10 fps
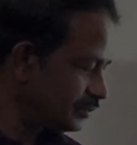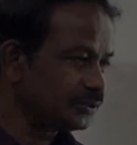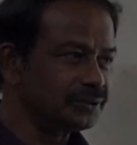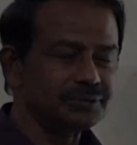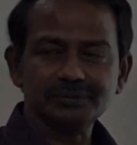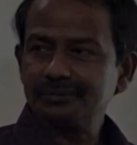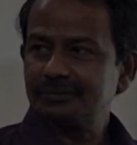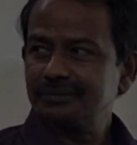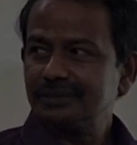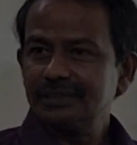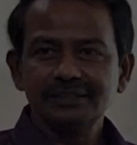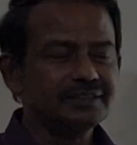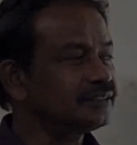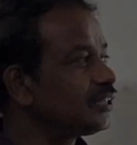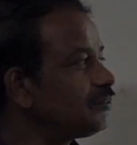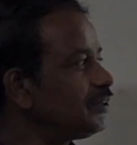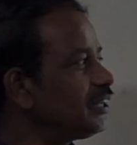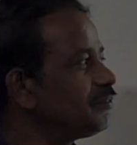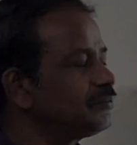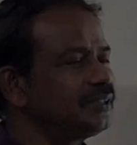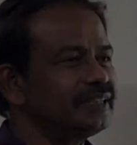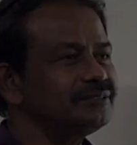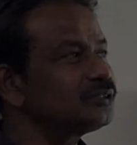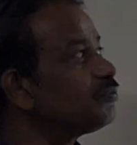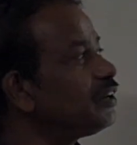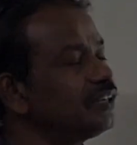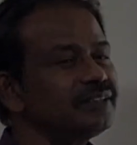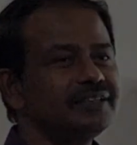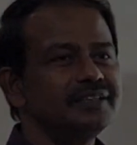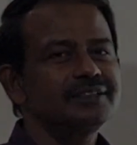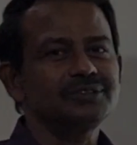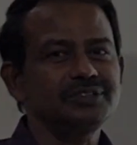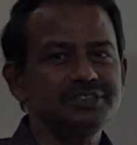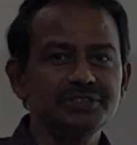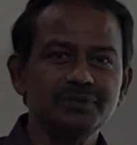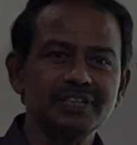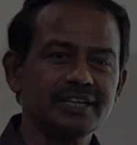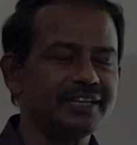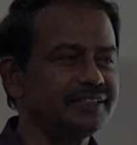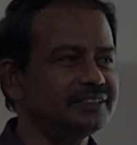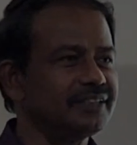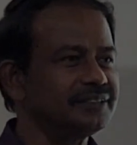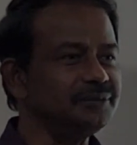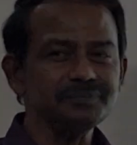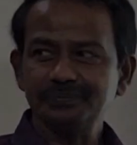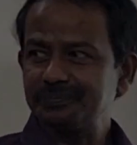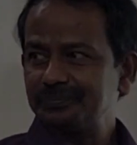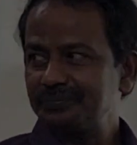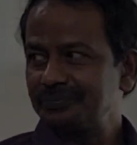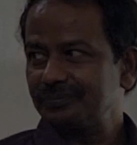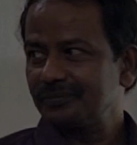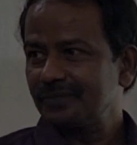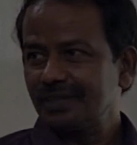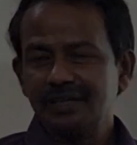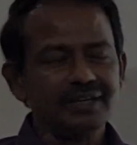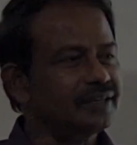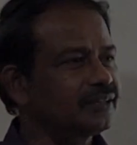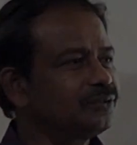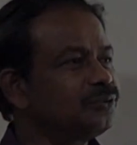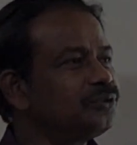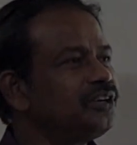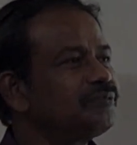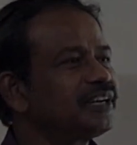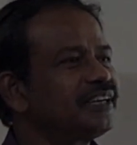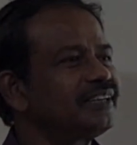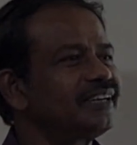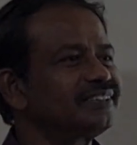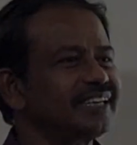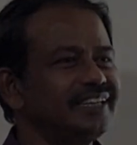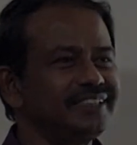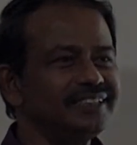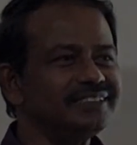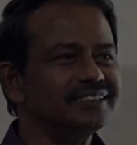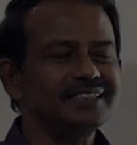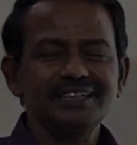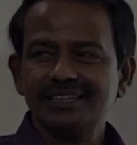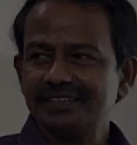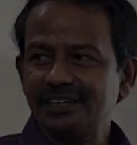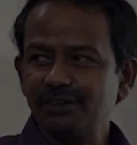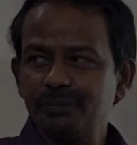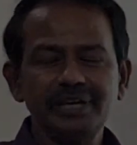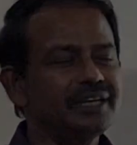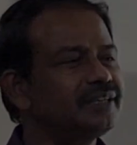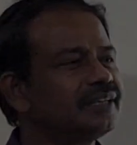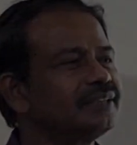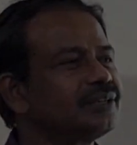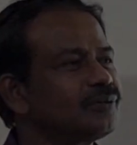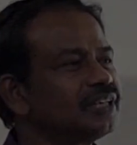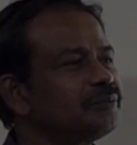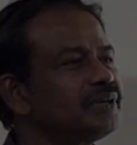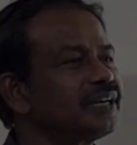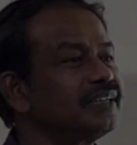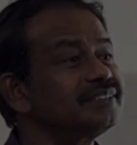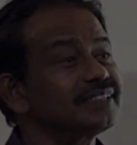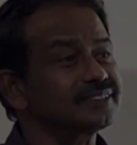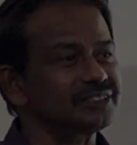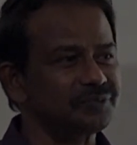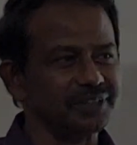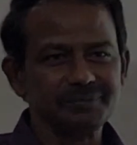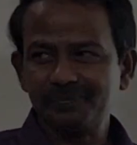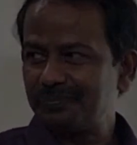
So that's all we have done so far. So this is for the hydrogen atom, and two different scientists, they have made the quantum mechanics successful.